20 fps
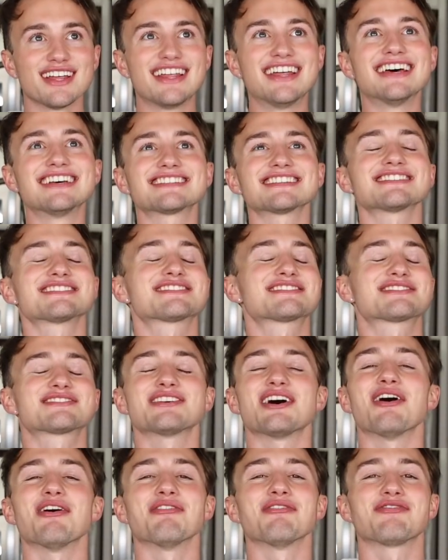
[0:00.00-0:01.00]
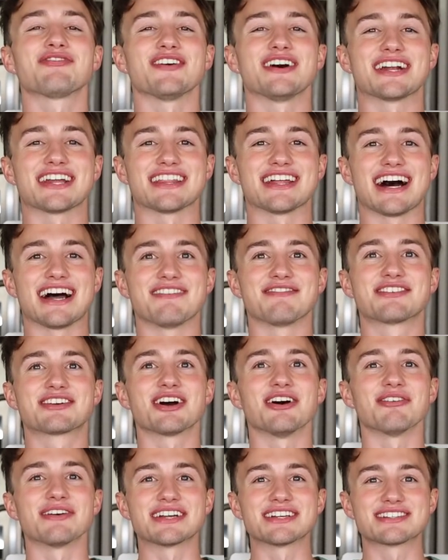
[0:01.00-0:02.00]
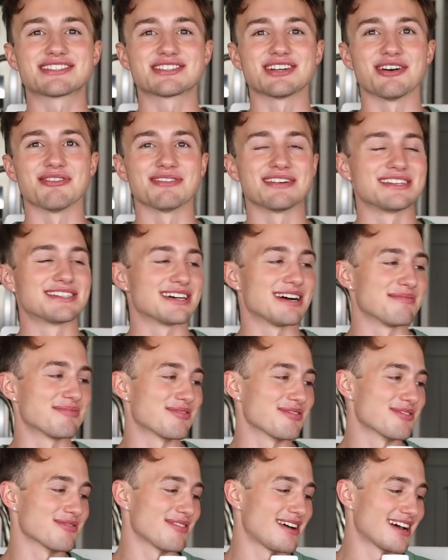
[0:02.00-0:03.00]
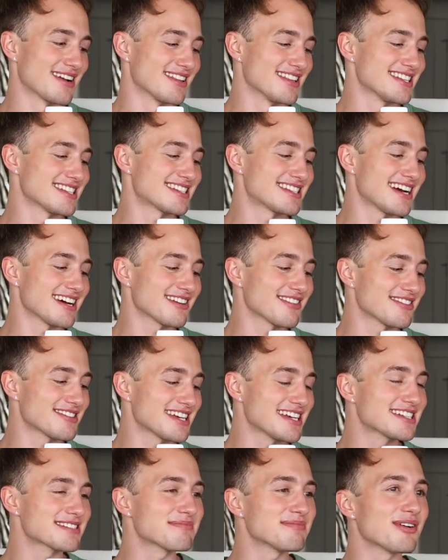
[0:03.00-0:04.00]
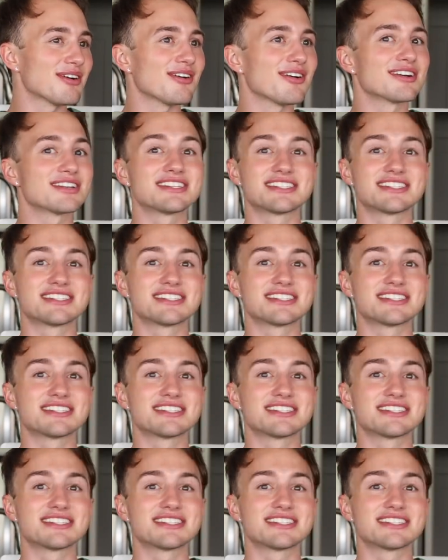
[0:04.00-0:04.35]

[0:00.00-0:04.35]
This is so funny that I'm going so in-depth with water. This stuff tastes more